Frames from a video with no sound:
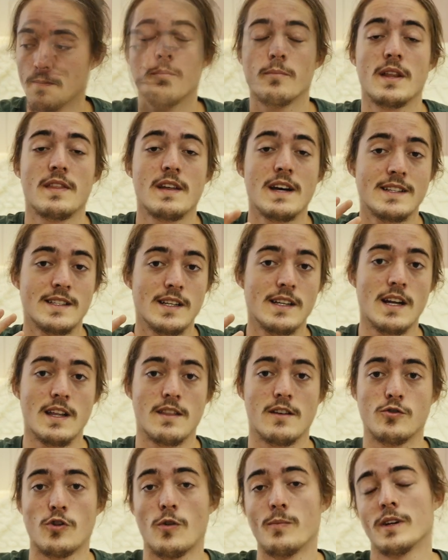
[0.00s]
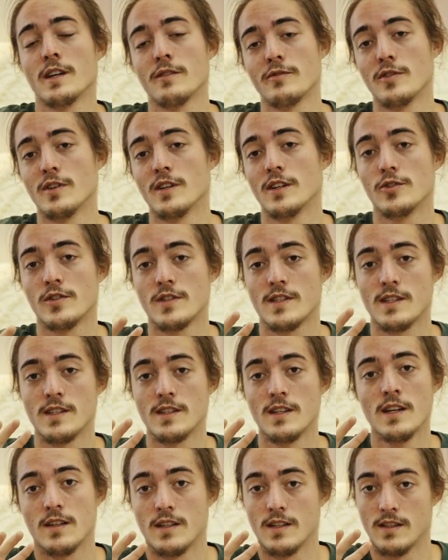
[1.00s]
But that's another topic. If you're interested
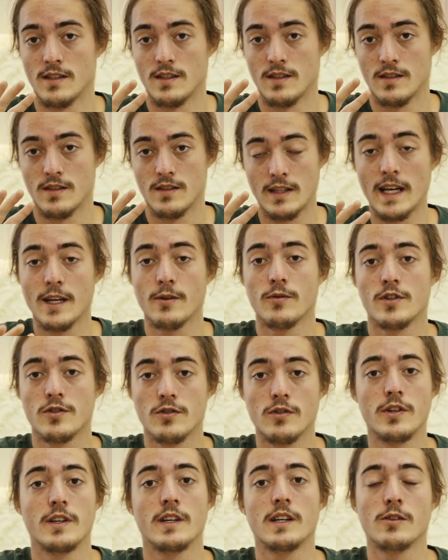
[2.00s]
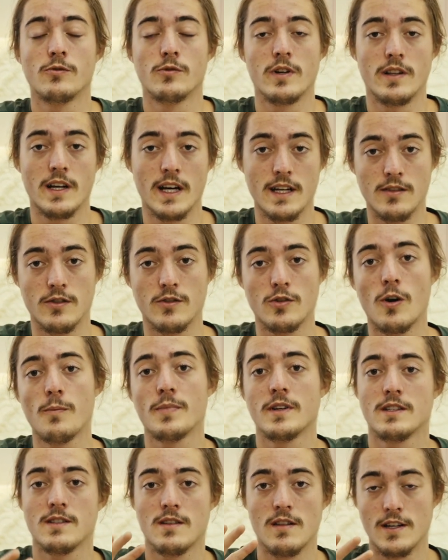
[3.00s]
in language learning related
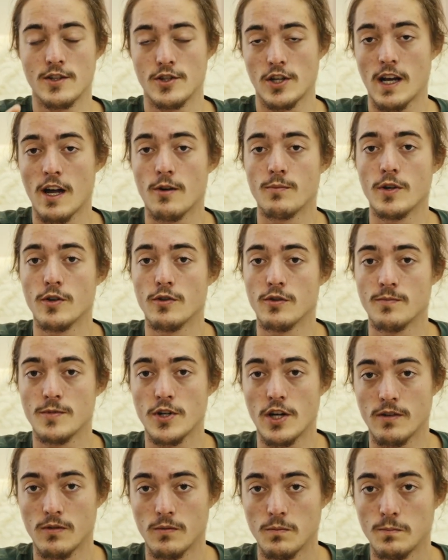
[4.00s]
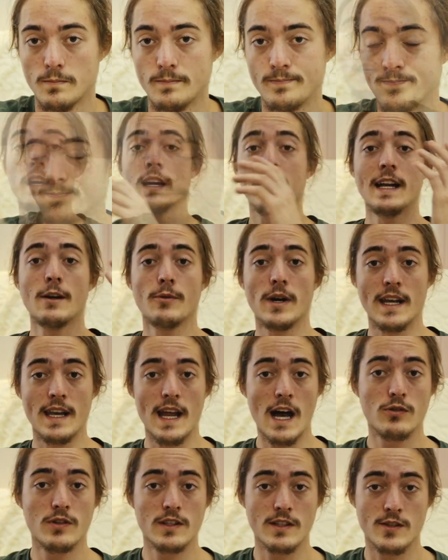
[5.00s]
topics, then check out my YouTube channel. Anyway,
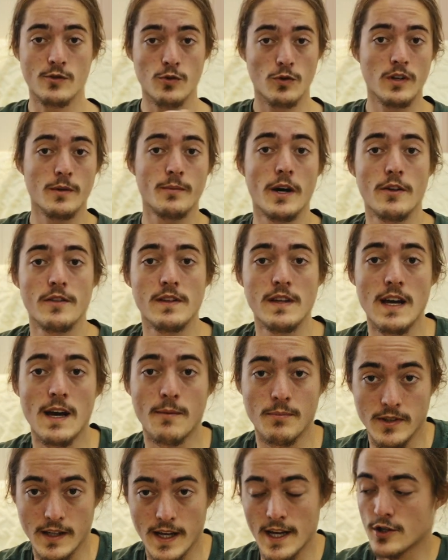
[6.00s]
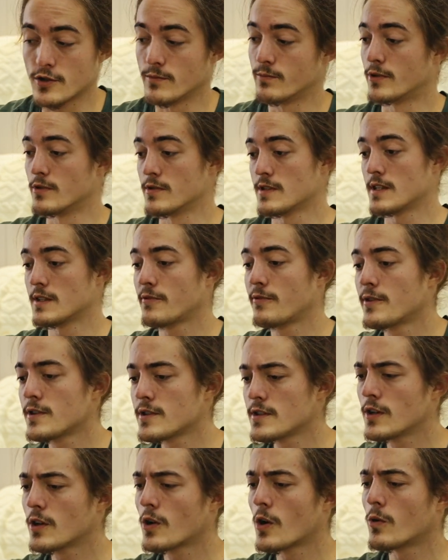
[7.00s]
now let's talk about the application process.
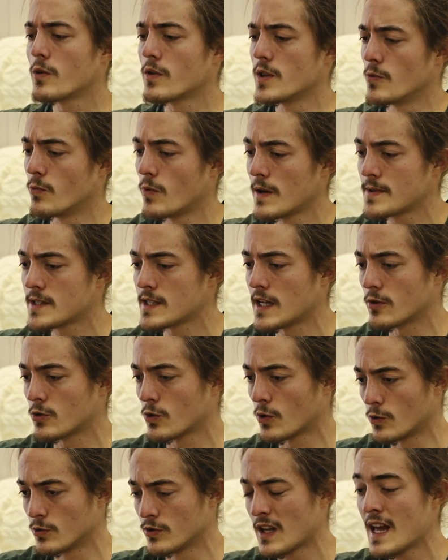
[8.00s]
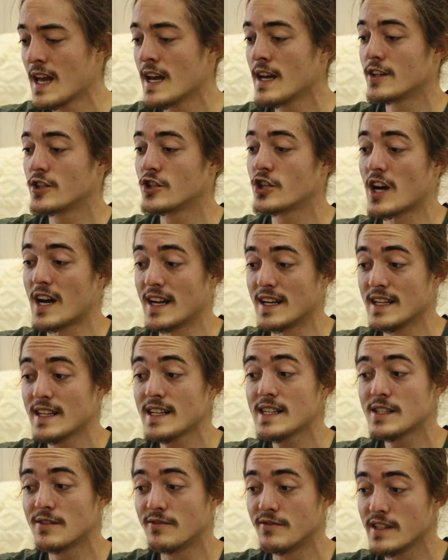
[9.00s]
First, you go on the website called
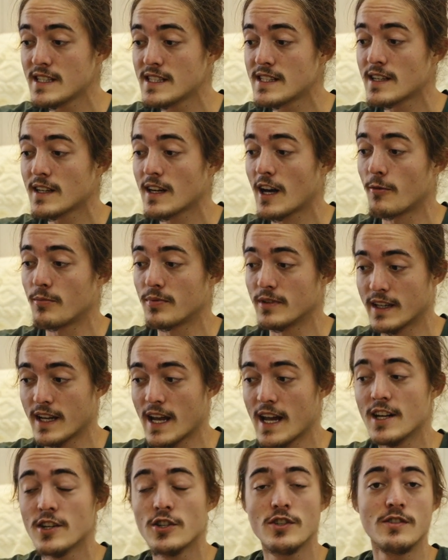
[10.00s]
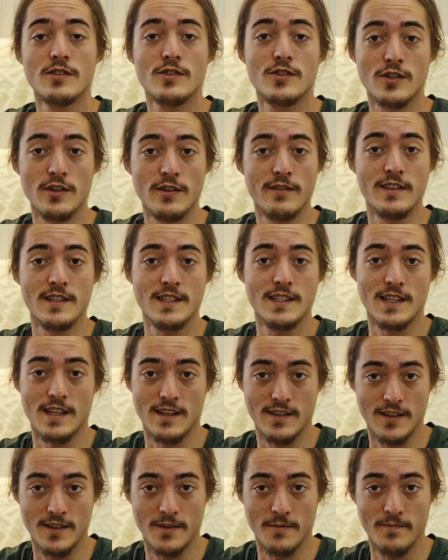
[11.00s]
Chinese Visa Application Service
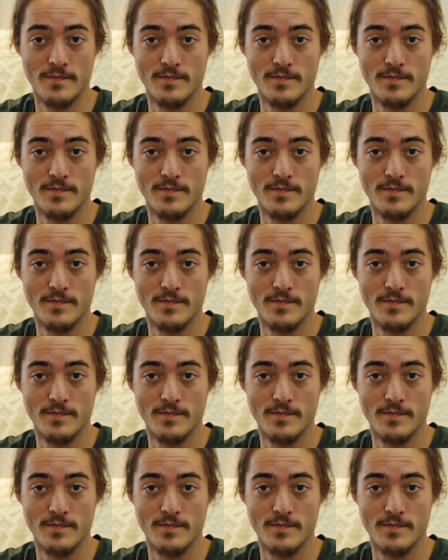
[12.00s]
Center.